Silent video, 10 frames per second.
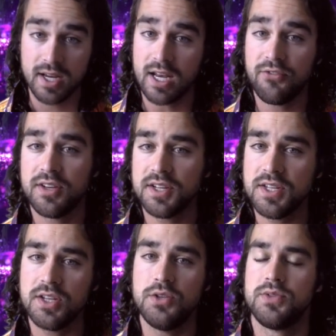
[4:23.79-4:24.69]
And if he
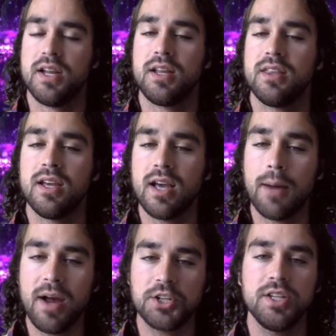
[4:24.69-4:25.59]
doesn't use anything,
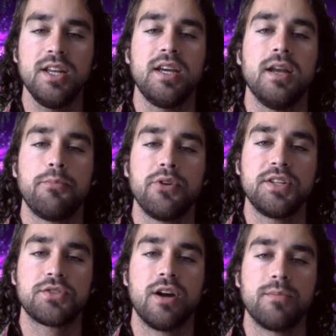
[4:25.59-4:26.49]
I'm actually going to get a pretty
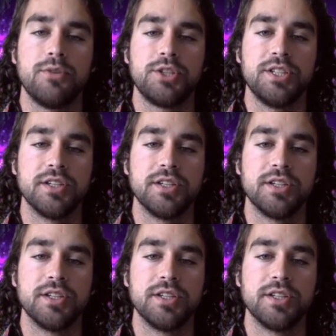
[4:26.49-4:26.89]
strong push here.